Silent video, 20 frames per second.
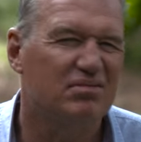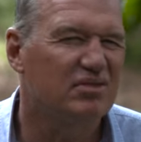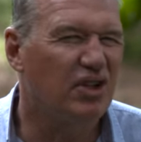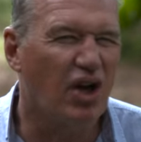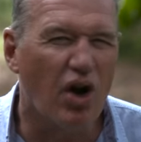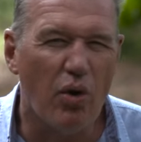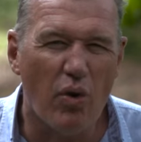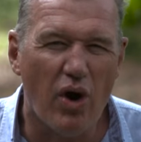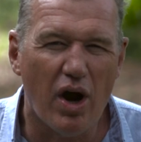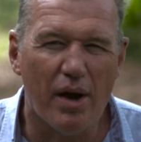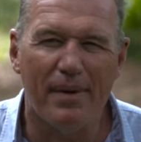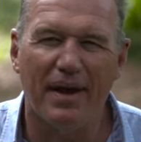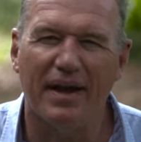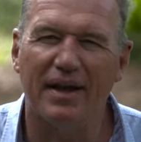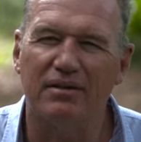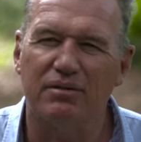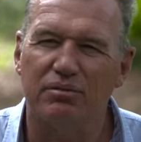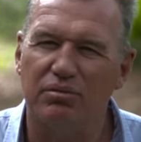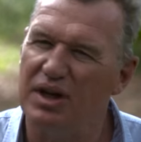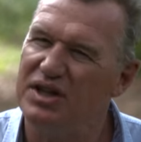Don't worry about
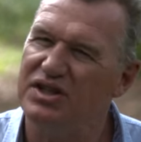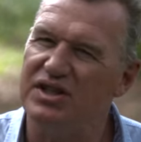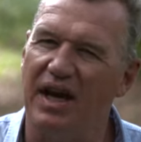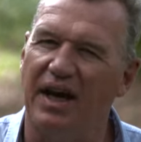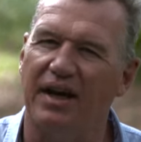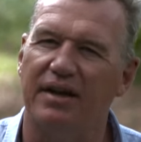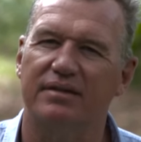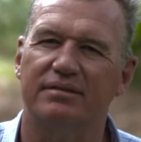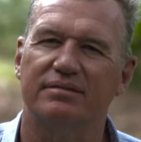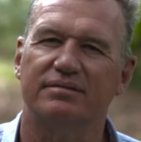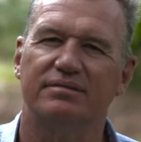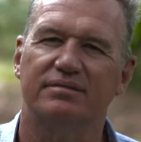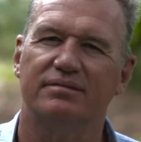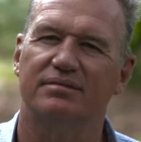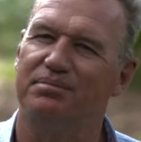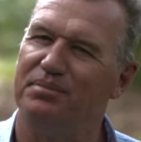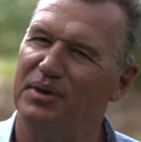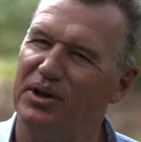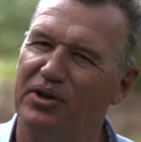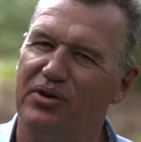it. Reach out.
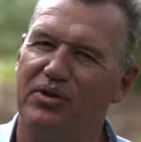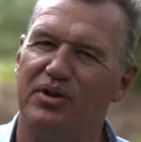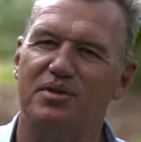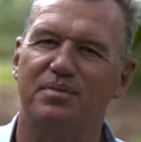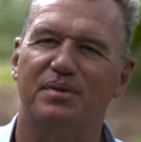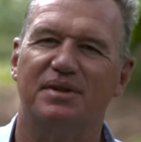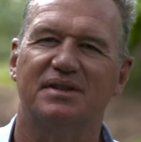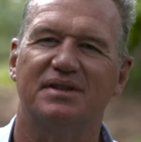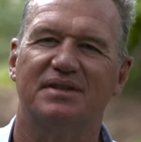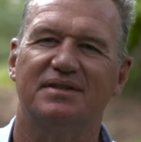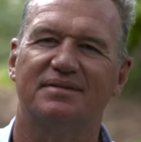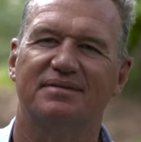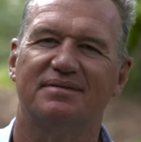Merry Christmas.